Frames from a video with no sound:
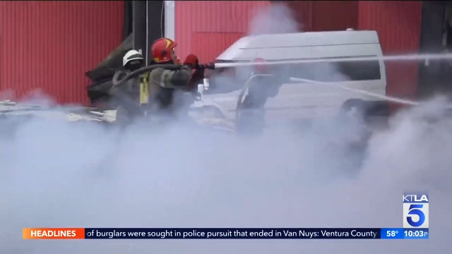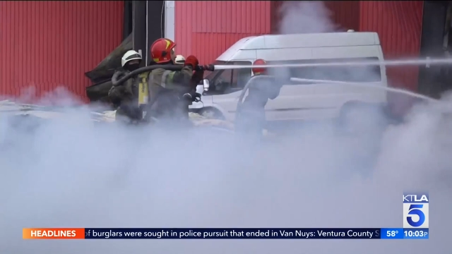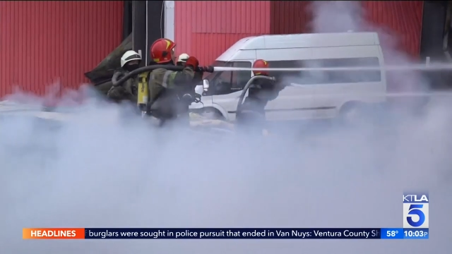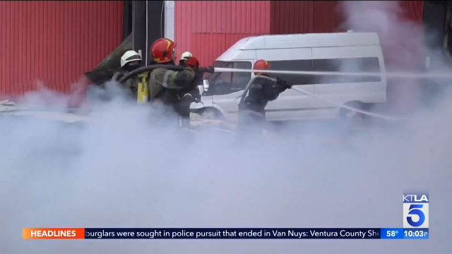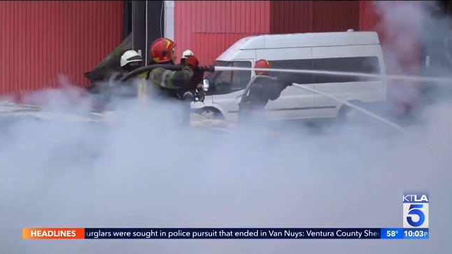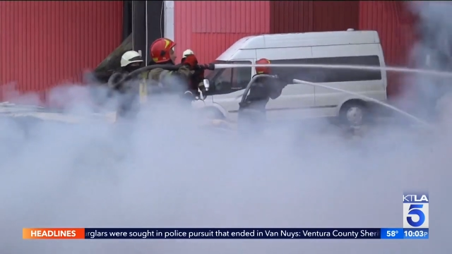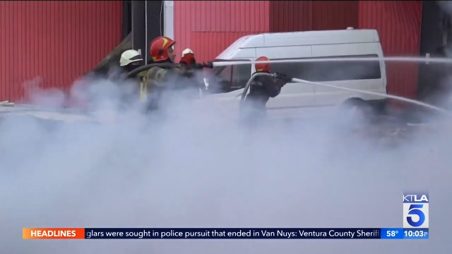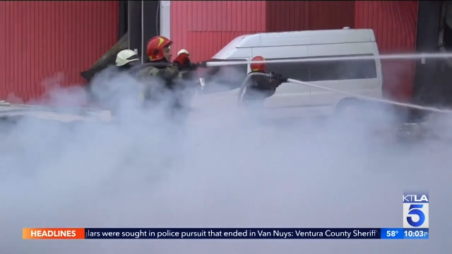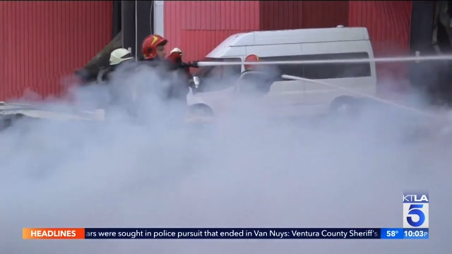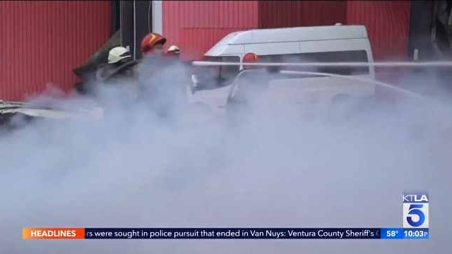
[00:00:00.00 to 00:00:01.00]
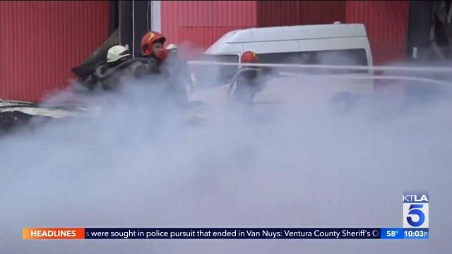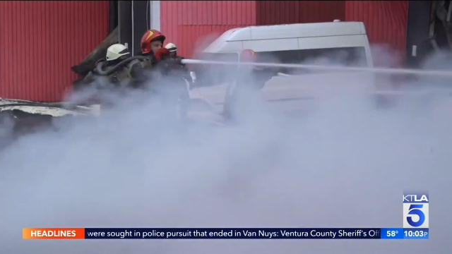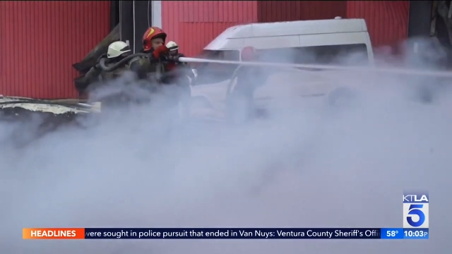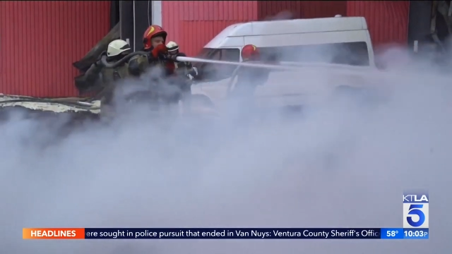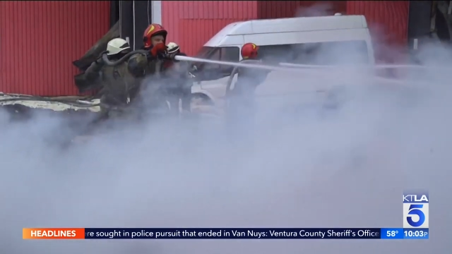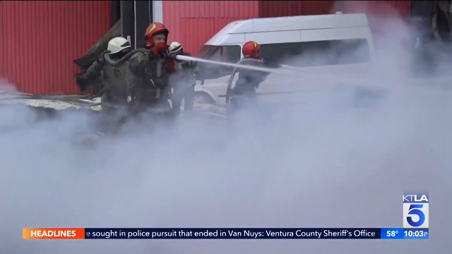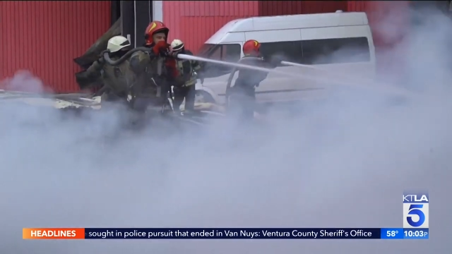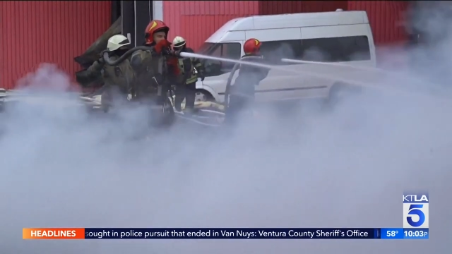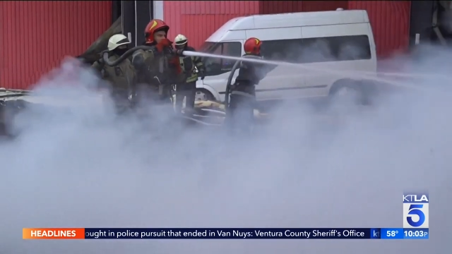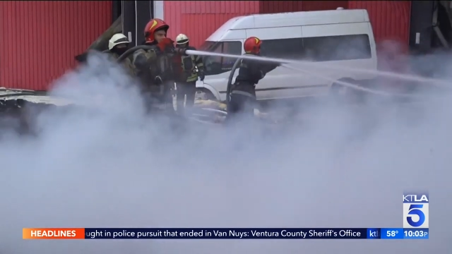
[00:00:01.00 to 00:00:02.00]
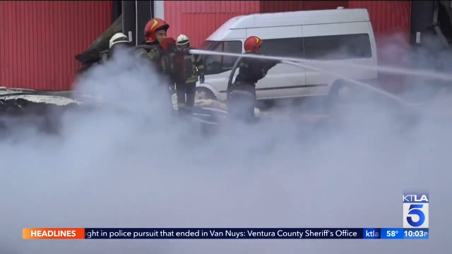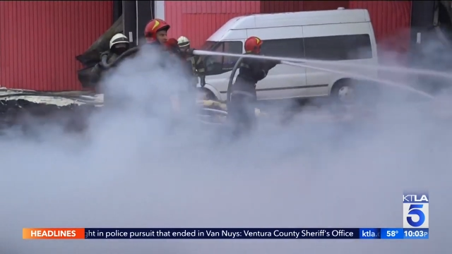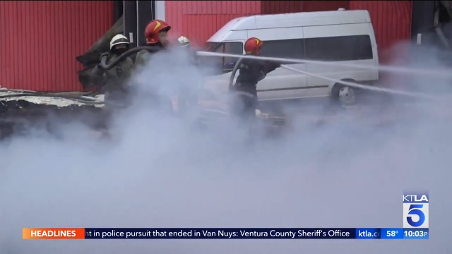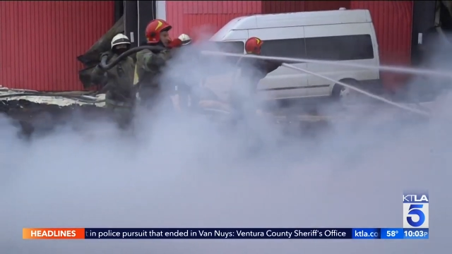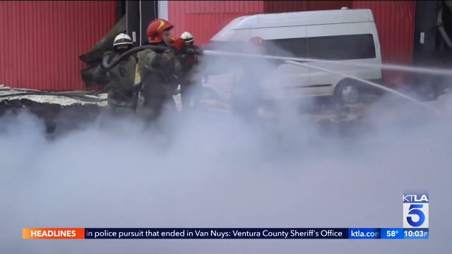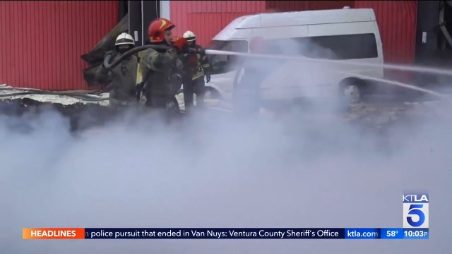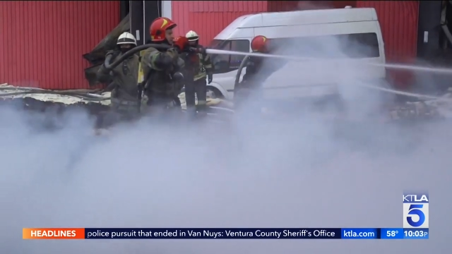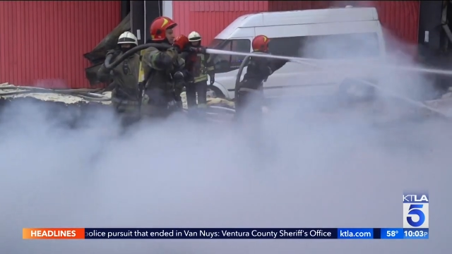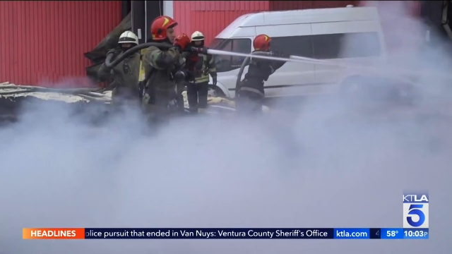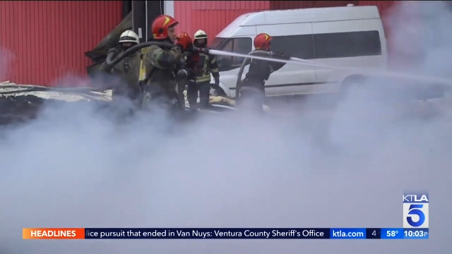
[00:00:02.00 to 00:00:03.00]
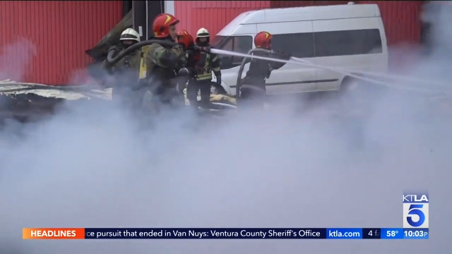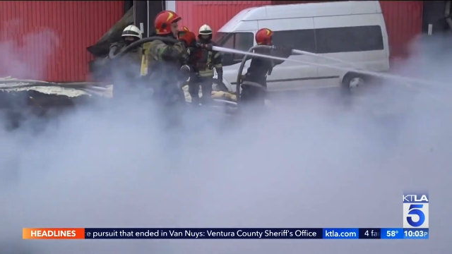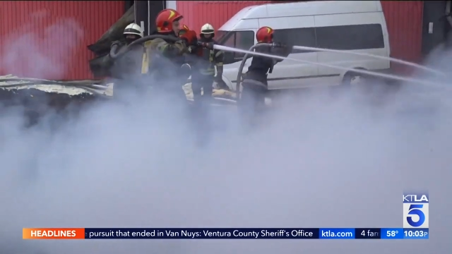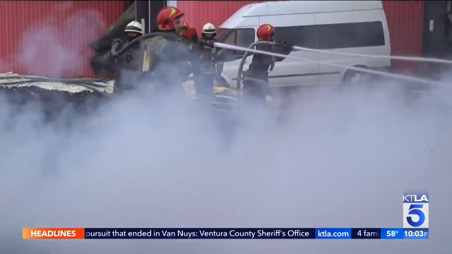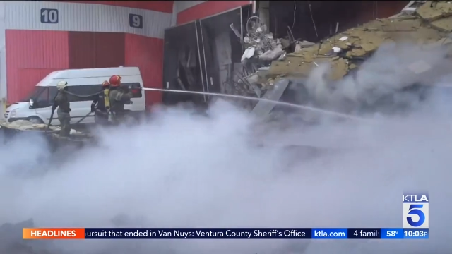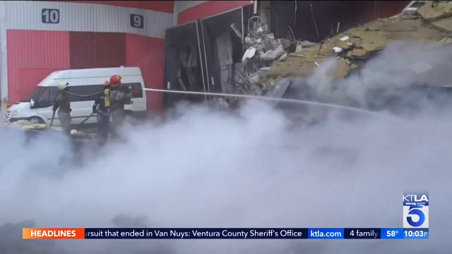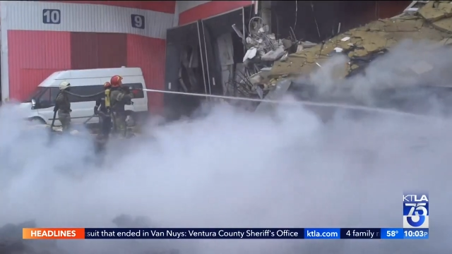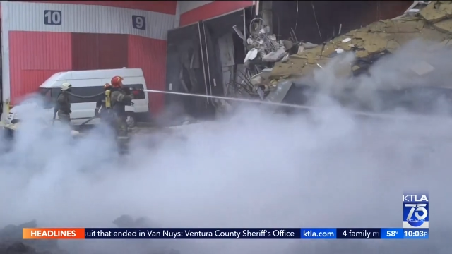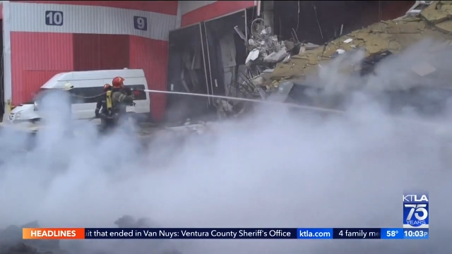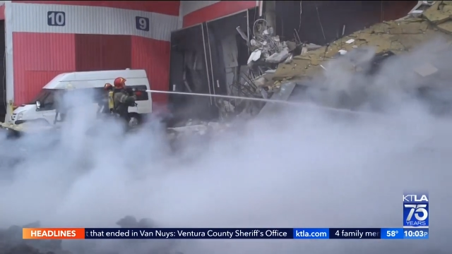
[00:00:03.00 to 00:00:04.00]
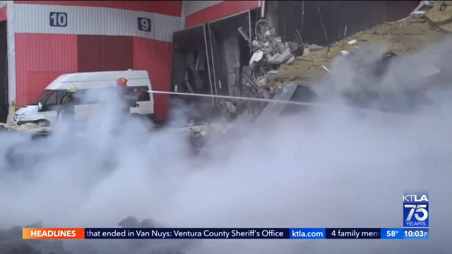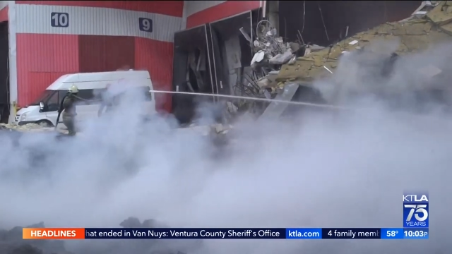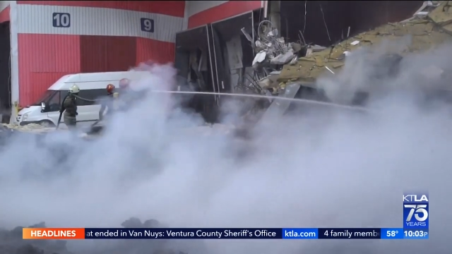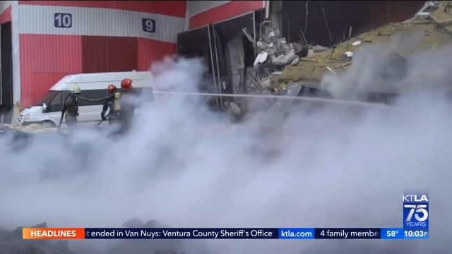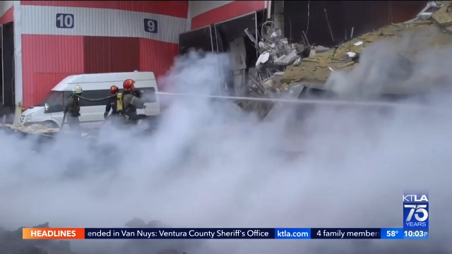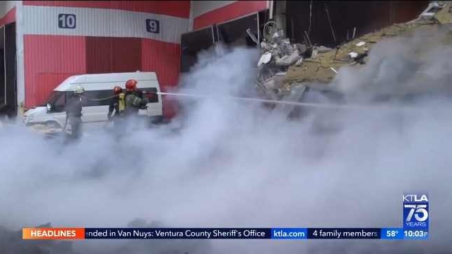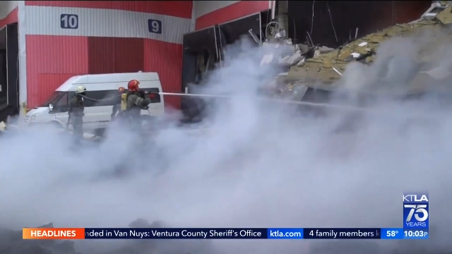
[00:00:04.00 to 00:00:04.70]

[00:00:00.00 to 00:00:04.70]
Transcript: [unreadable: no face in view]